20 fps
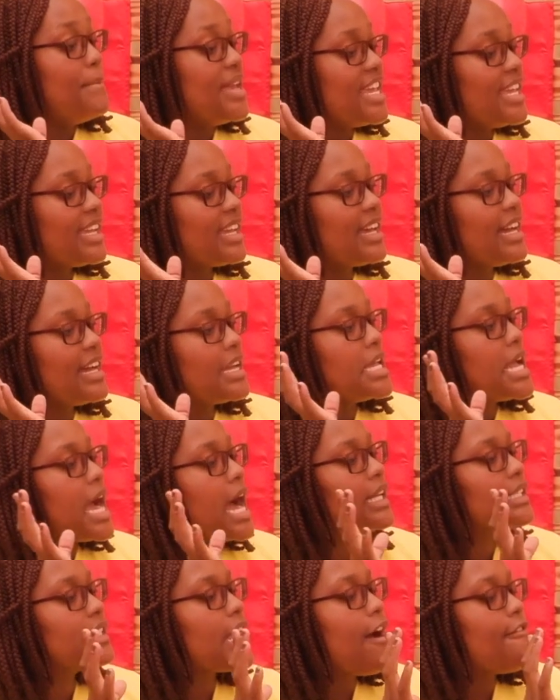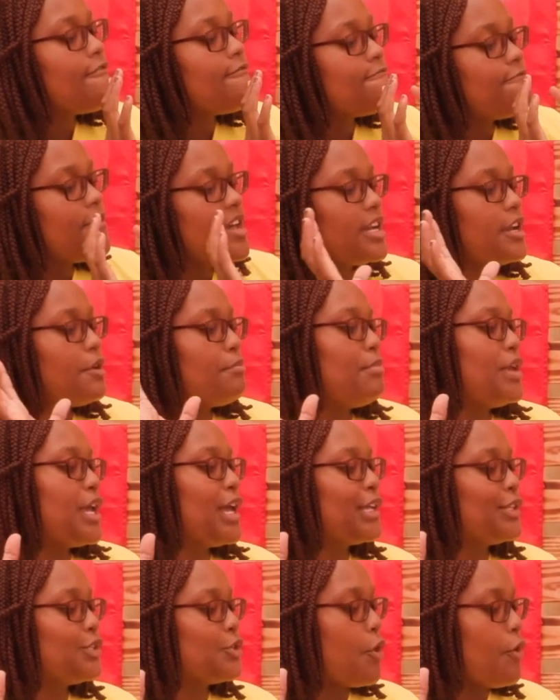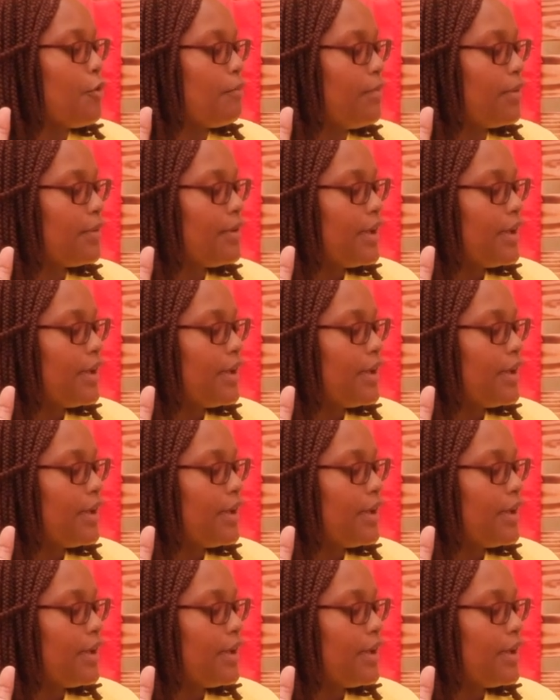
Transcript: Big, he has a very big job.